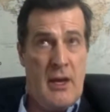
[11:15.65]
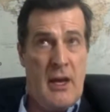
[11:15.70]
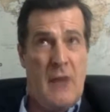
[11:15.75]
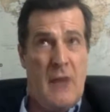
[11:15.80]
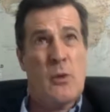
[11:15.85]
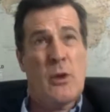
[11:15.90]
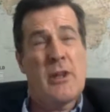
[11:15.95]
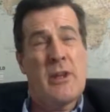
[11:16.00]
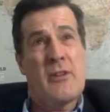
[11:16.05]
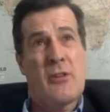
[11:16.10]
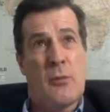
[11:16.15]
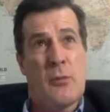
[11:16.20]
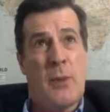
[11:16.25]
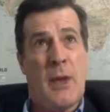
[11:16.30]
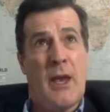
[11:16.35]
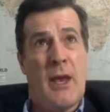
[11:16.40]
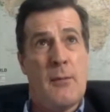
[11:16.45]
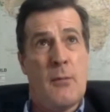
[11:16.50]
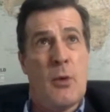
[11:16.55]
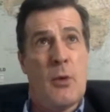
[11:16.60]
and willing to
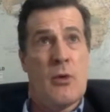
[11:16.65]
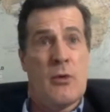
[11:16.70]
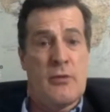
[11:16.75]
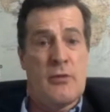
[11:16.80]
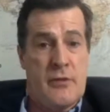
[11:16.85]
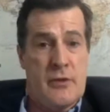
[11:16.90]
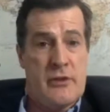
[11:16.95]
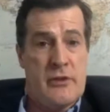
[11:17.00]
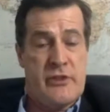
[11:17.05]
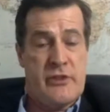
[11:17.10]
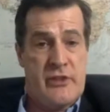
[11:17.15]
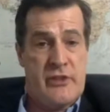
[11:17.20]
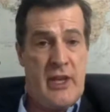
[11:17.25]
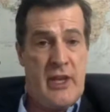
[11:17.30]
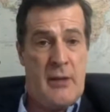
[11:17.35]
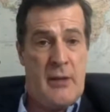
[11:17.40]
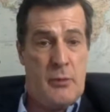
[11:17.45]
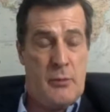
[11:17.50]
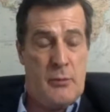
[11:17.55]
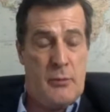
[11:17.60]
pay more for
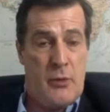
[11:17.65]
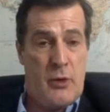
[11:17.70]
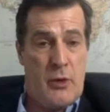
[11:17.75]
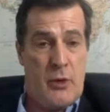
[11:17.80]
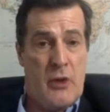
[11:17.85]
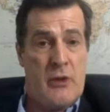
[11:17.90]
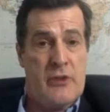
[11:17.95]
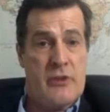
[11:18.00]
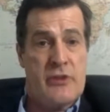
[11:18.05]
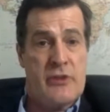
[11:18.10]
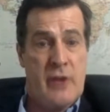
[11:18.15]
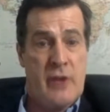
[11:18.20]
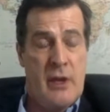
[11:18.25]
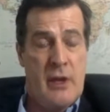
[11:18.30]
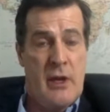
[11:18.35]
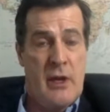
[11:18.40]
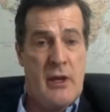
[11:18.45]
sustainable products.